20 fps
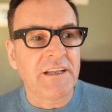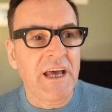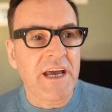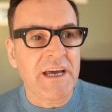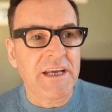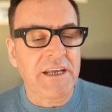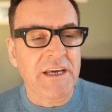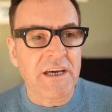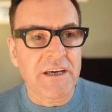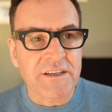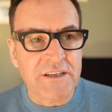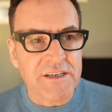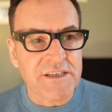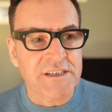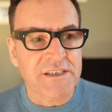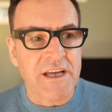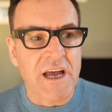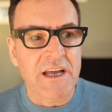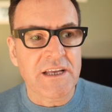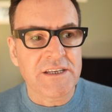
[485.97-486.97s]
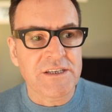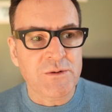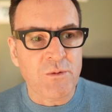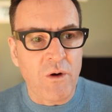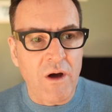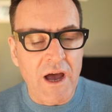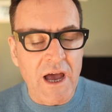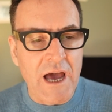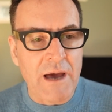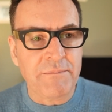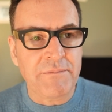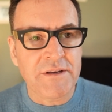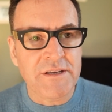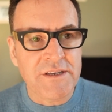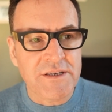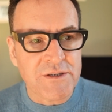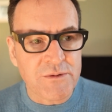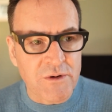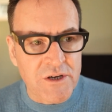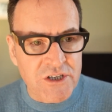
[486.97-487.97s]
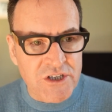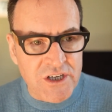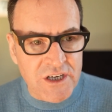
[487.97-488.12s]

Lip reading: lady understands what happens when